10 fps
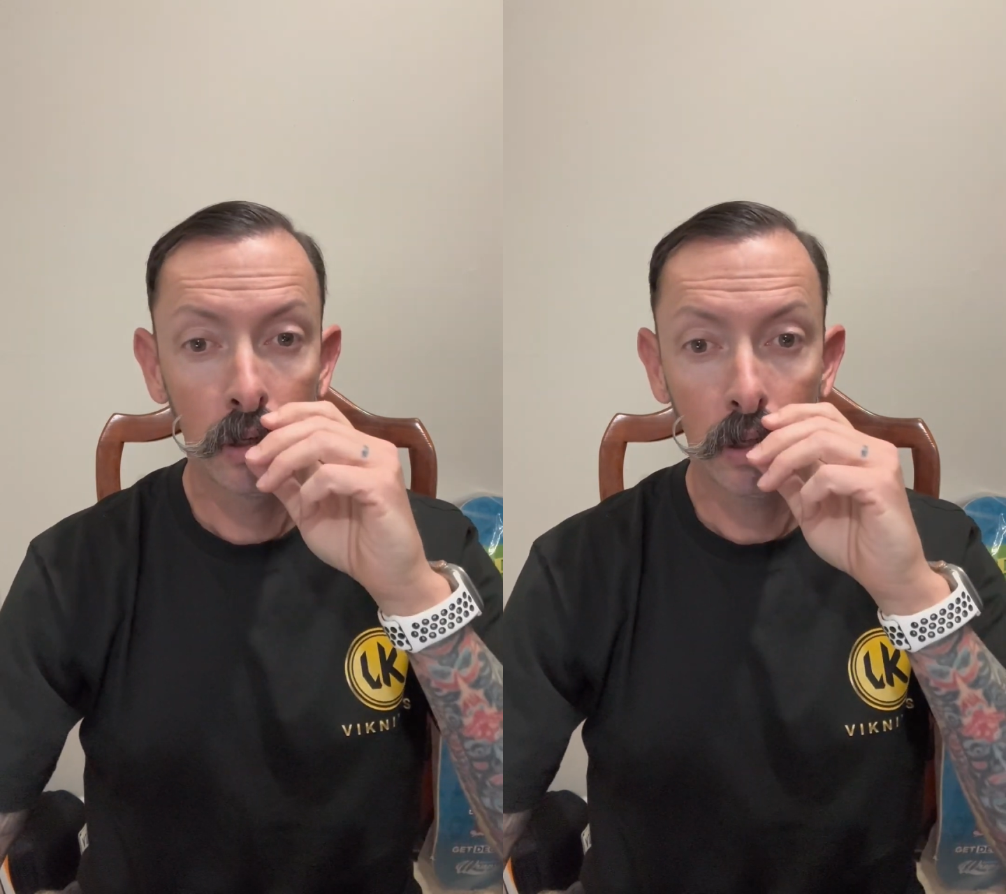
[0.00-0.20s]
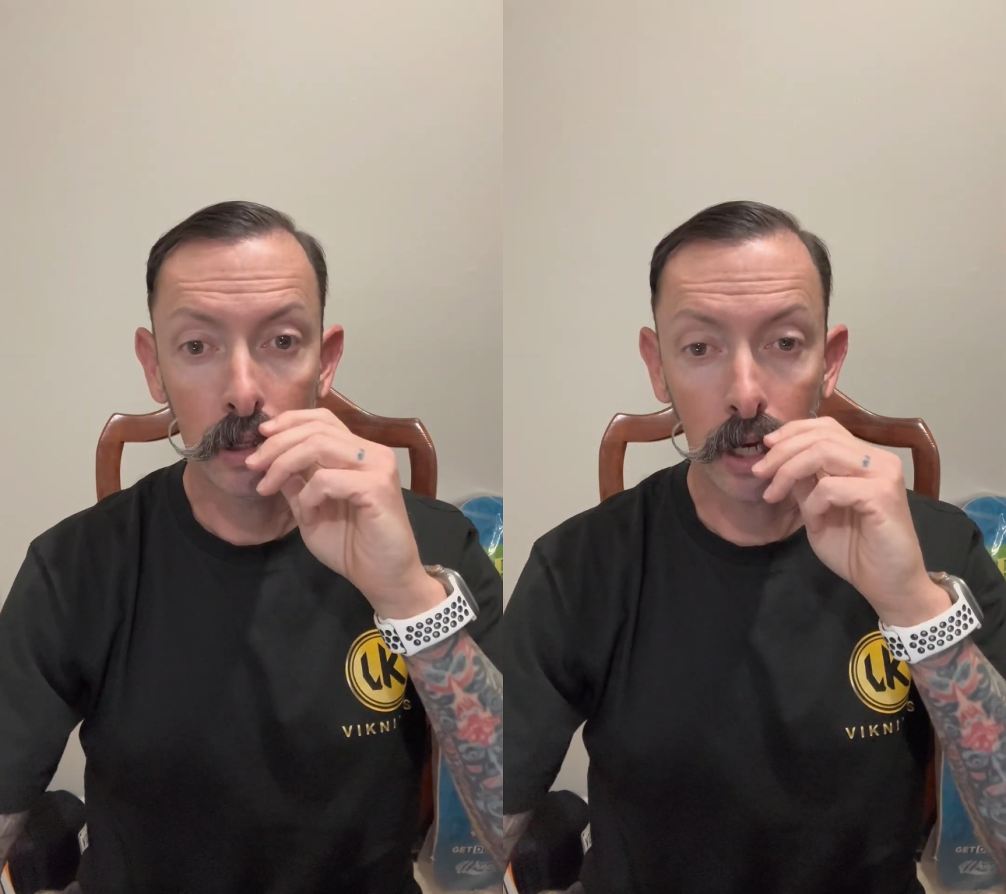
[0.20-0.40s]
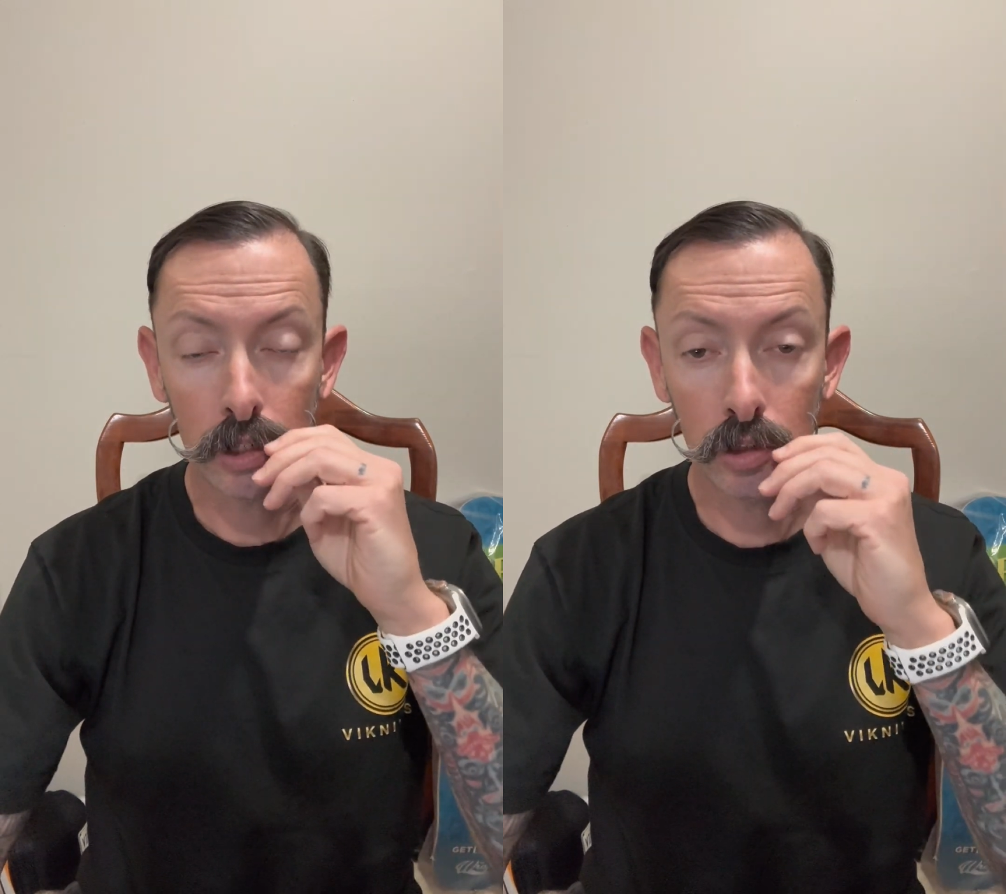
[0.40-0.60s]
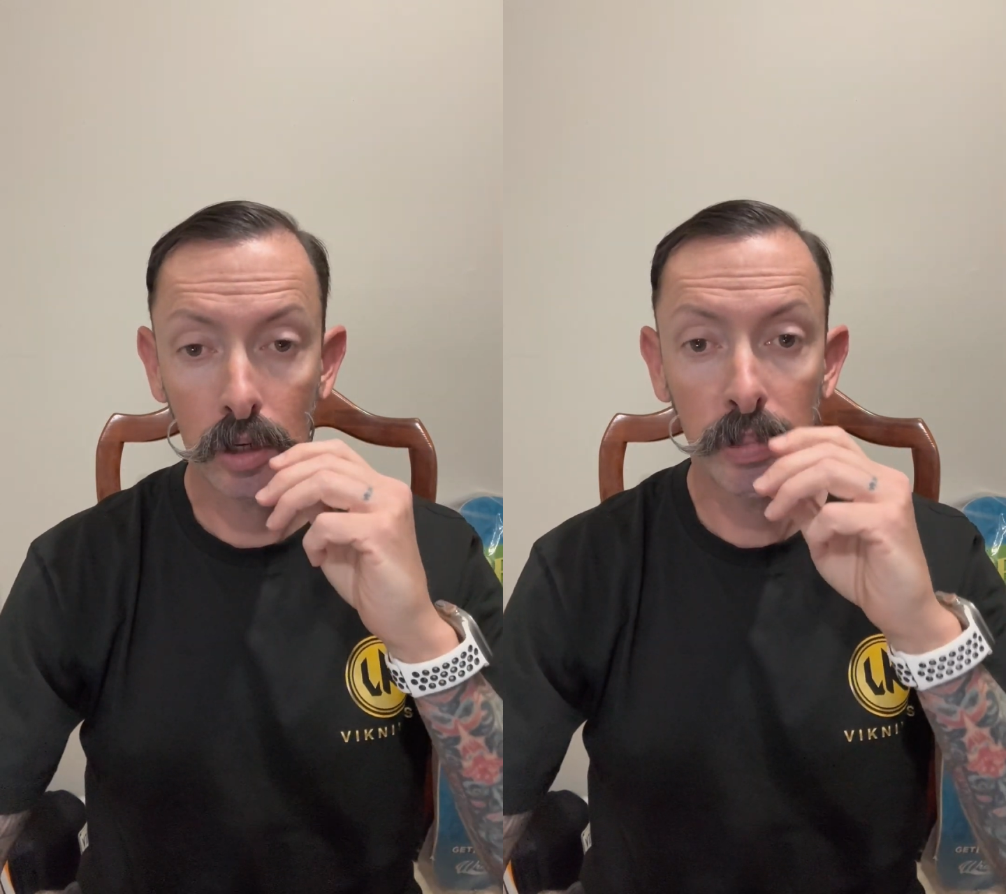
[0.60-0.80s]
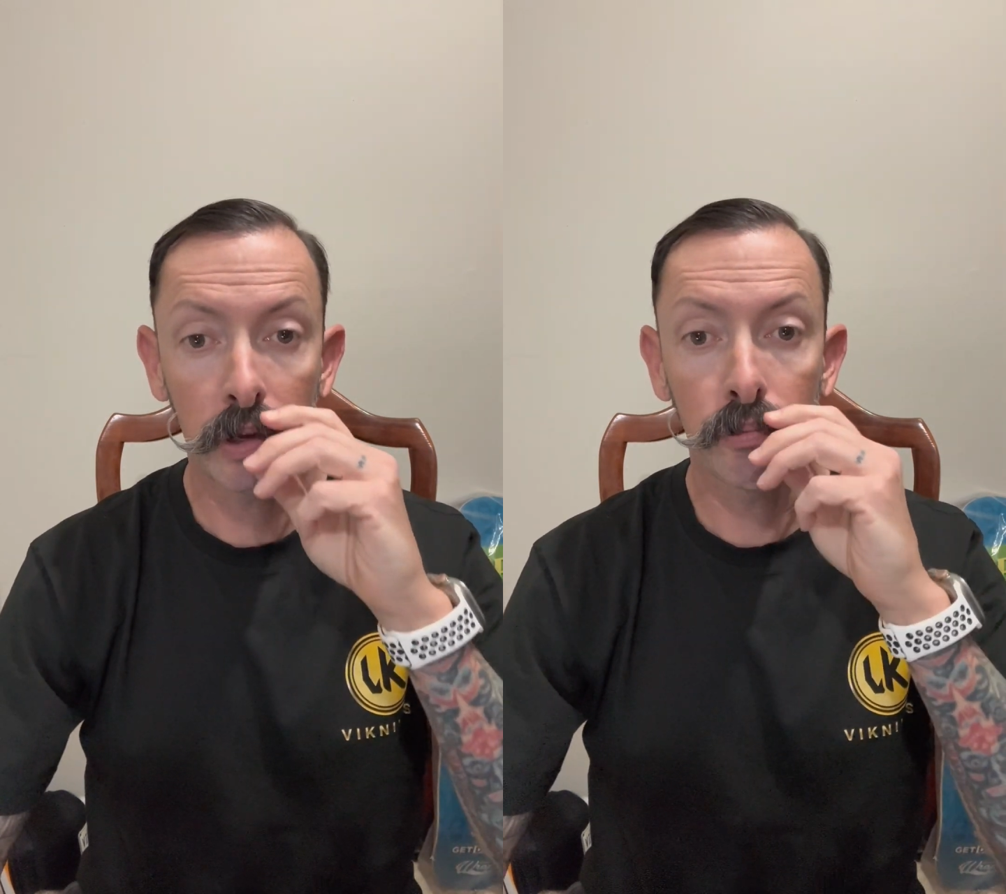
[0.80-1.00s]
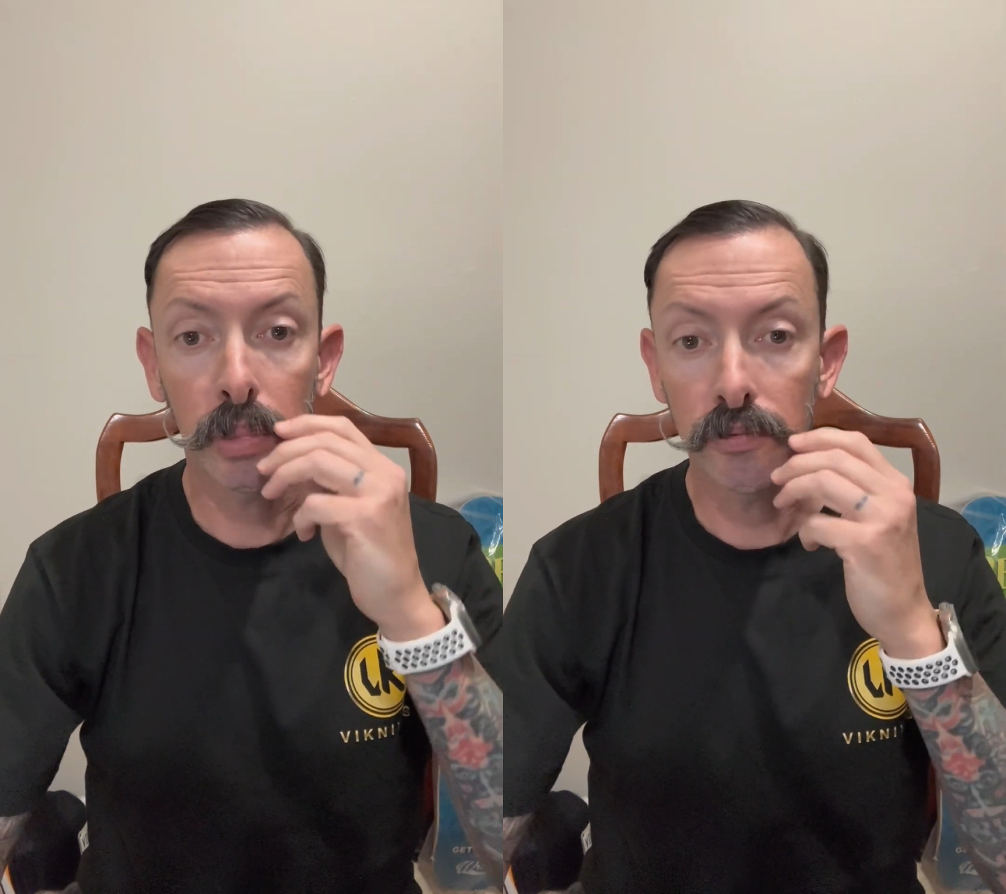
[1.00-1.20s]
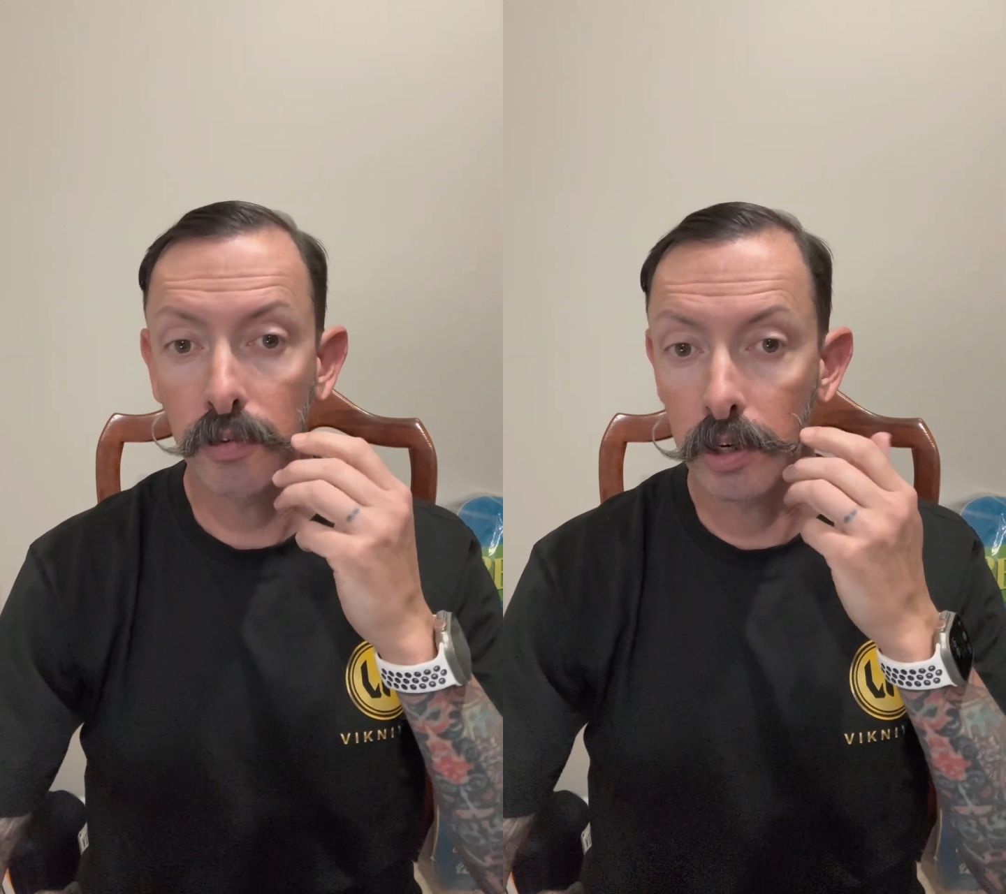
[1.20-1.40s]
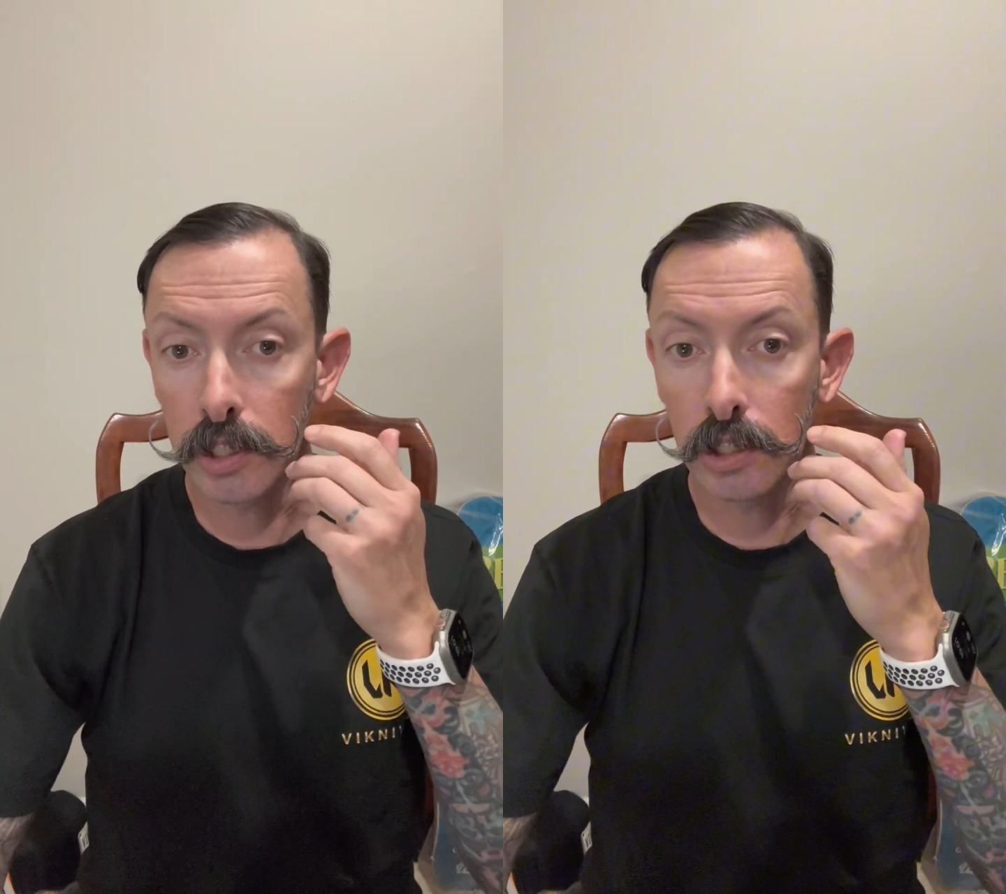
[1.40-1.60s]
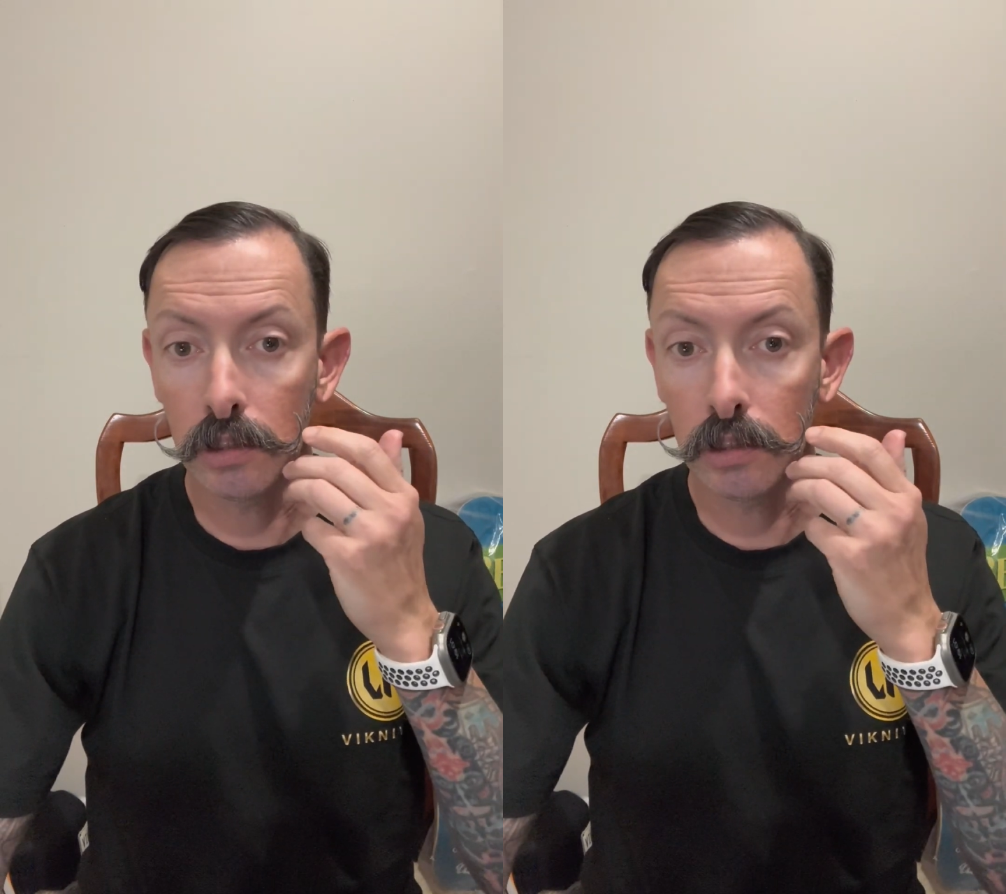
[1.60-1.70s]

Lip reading: and not stripping, but very